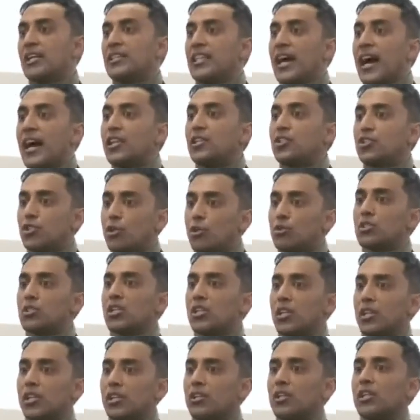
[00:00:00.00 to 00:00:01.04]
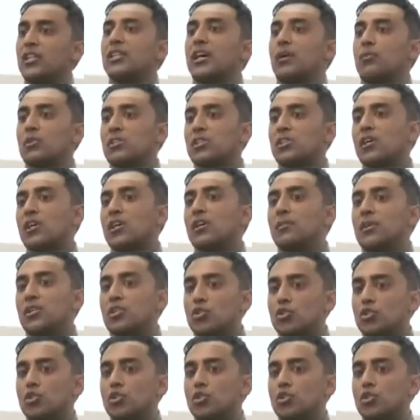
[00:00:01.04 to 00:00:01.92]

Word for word: That shows clearly that we're talking about